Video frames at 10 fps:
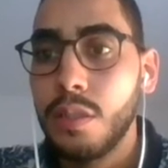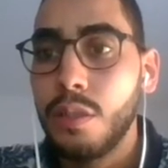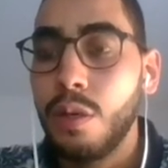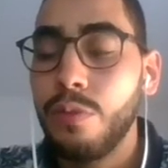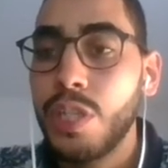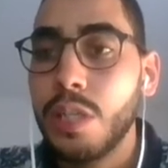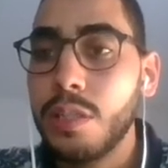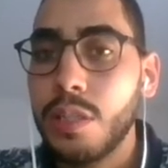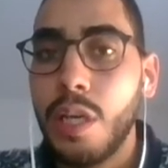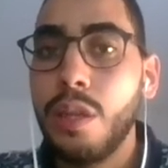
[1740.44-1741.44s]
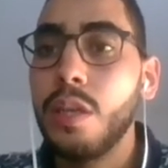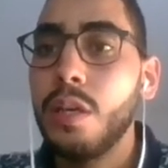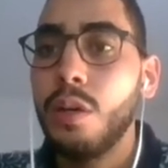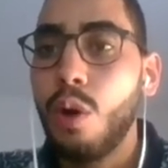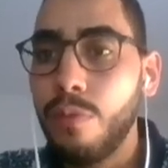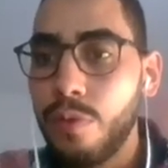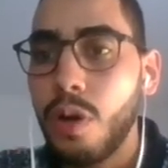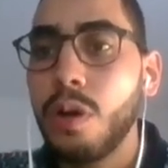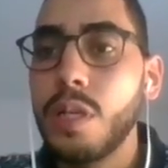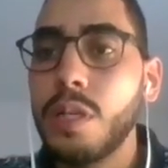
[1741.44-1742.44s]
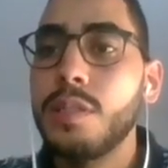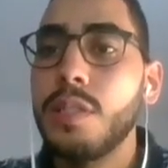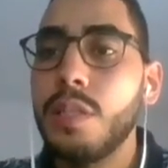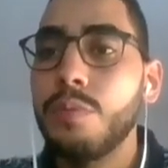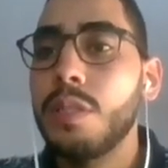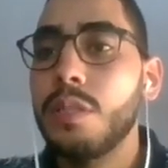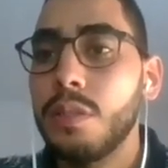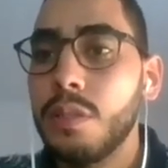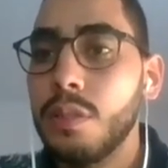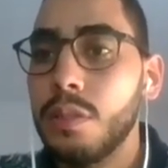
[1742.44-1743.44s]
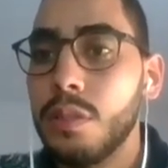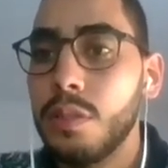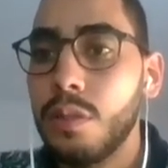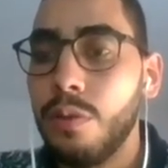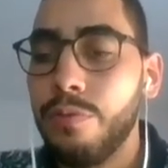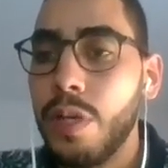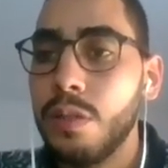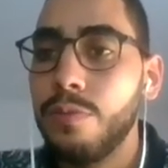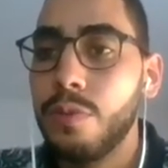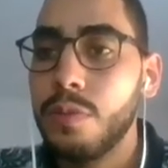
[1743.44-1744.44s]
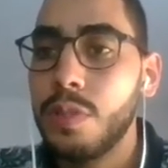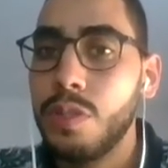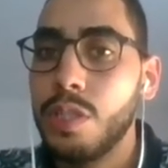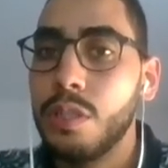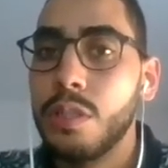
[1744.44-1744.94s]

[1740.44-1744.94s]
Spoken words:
of shells in the overall sediment of Île-de-France region.